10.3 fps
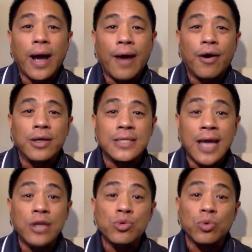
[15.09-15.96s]
our
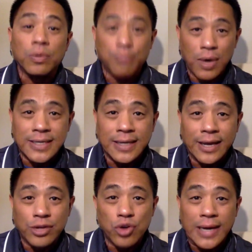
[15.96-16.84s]
scheduled
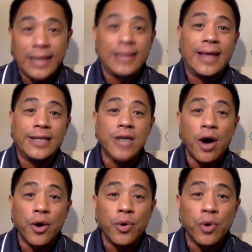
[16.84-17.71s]
President-elect training in Lake Tahoe